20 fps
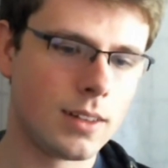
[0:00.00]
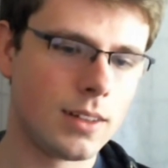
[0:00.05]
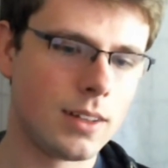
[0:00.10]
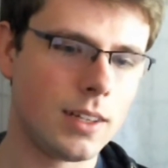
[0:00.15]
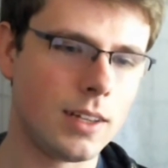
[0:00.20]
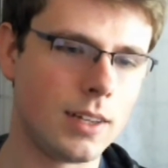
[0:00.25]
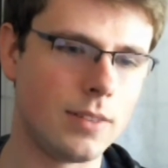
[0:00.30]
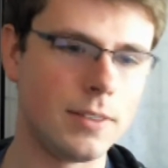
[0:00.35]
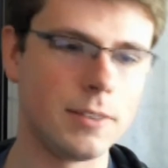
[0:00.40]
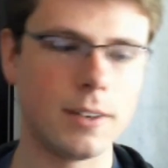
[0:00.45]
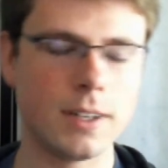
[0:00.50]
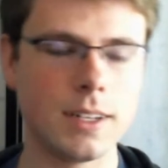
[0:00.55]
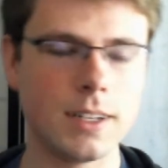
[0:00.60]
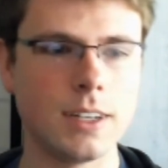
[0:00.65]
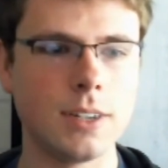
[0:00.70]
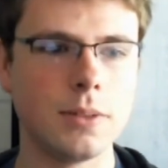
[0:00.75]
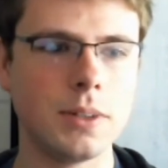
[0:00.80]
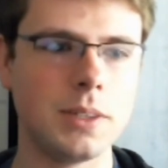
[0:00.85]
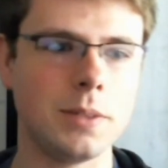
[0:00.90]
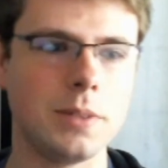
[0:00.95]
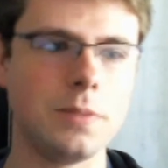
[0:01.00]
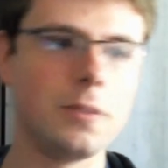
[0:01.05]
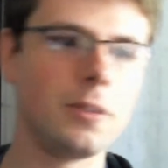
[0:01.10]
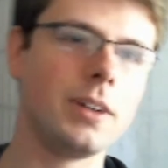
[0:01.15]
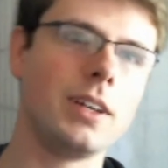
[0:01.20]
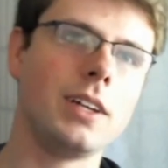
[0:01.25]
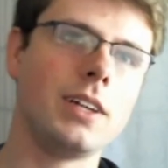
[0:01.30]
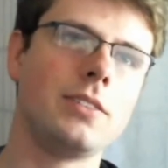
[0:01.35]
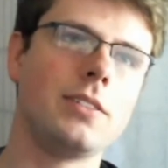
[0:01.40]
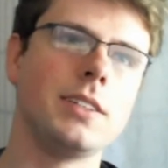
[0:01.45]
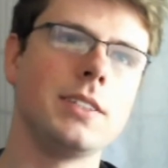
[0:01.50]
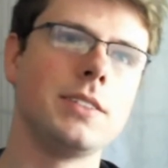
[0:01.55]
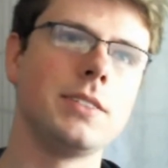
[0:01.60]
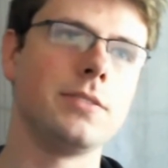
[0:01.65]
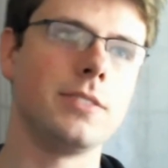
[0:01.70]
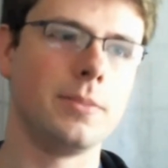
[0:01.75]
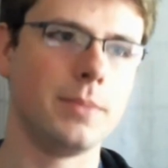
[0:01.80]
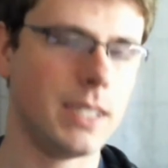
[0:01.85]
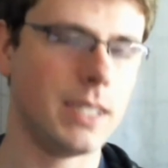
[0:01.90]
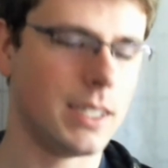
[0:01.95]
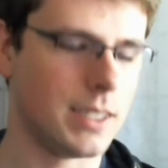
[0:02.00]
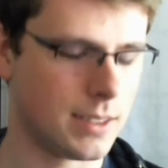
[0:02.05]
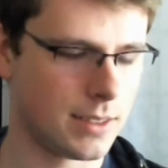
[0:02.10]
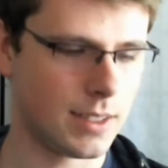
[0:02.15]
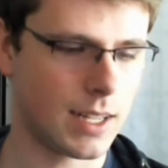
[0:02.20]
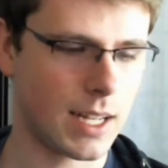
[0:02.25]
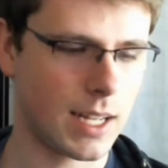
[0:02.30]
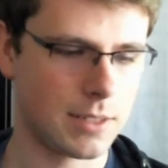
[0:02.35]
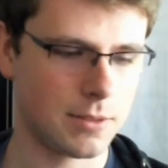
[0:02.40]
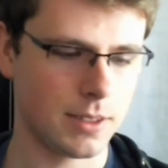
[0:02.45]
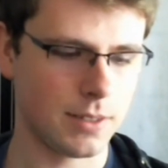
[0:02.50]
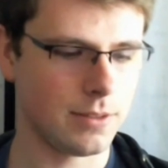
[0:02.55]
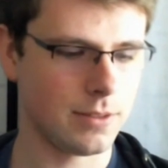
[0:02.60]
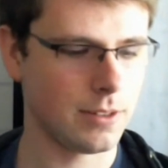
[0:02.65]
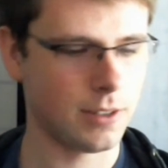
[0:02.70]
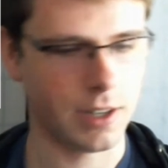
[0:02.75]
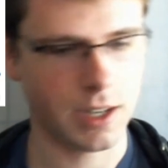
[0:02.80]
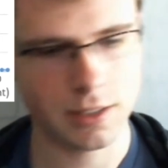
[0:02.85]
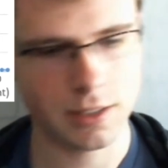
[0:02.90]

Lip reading: if you want to know what the Fourier transform is, that's what the Fourier